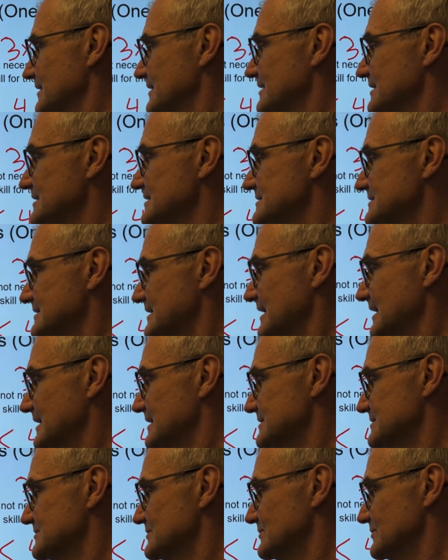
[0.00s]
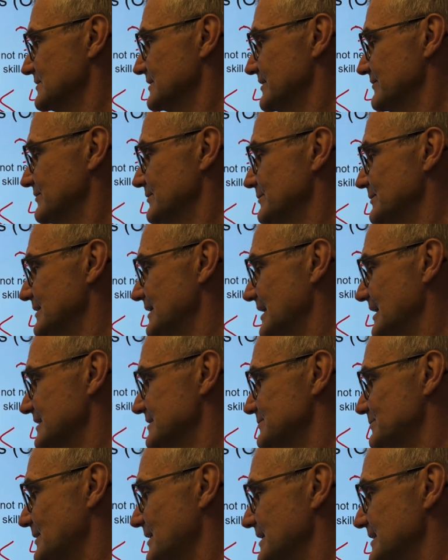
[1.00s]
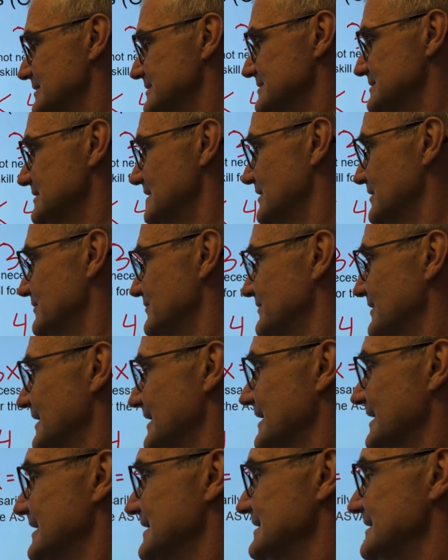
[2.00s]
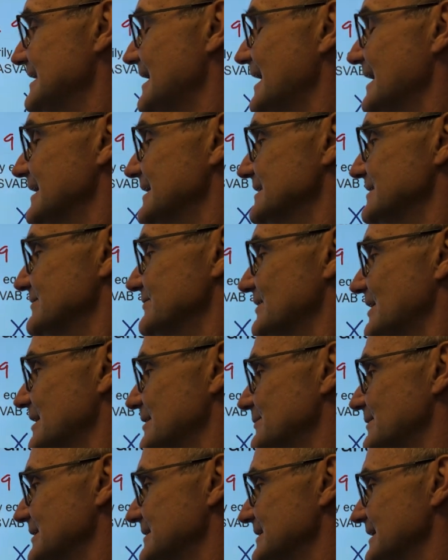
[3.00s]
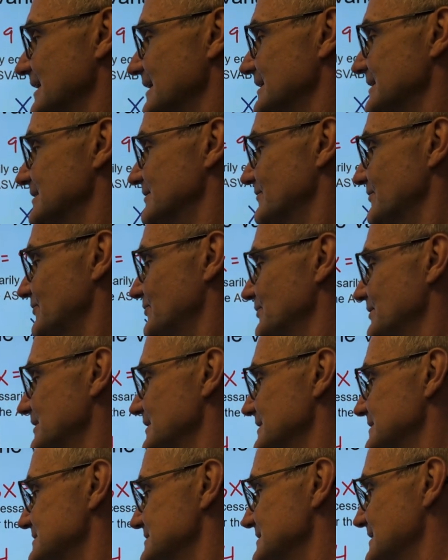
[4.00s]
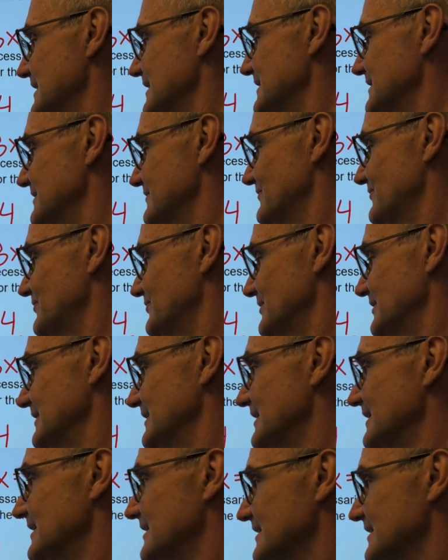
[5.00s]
These cancel, giving me x by itself. 9 divided by negative 3 is negative 3.